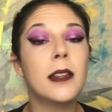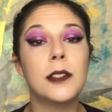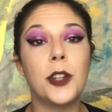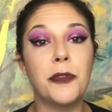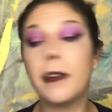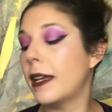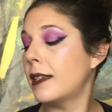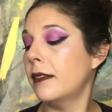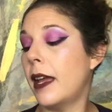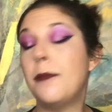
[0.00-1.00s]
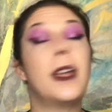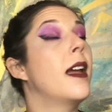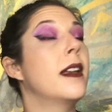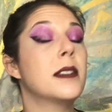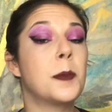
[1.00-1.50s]
Don't forget to like
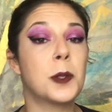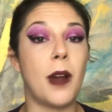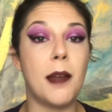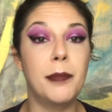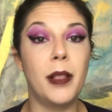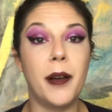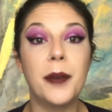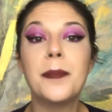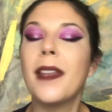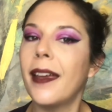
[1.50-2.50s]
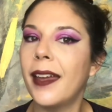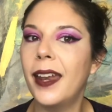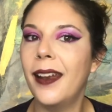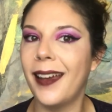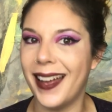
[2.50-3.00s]
and subscribe below, and
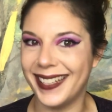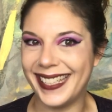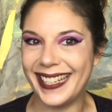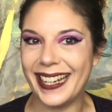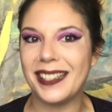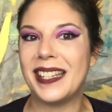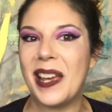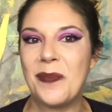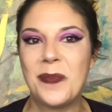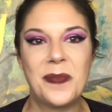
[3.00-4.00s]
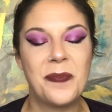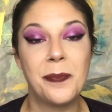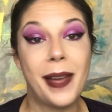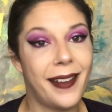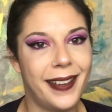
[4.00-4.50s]
I'll see you next time.
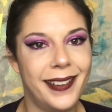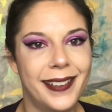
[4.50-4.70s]
Bye!